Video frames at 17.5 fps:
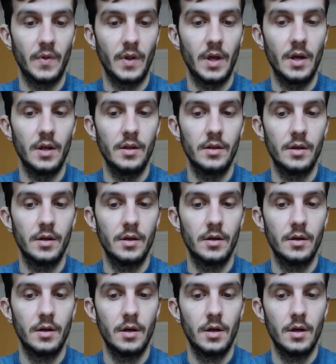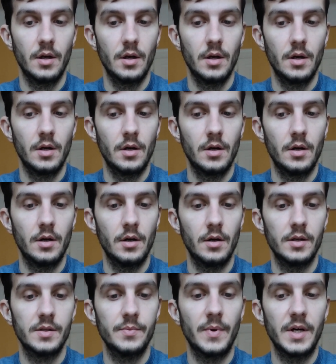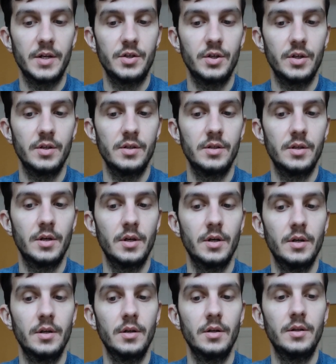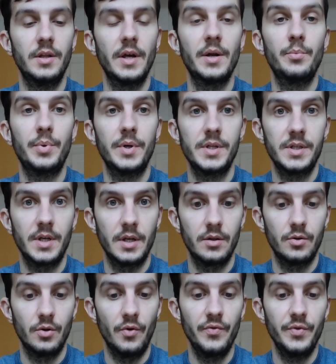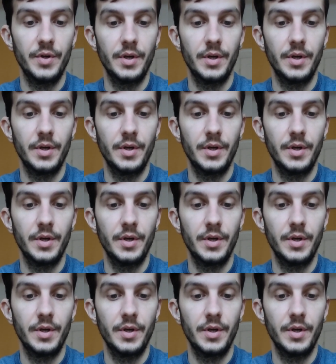and as much as 10% of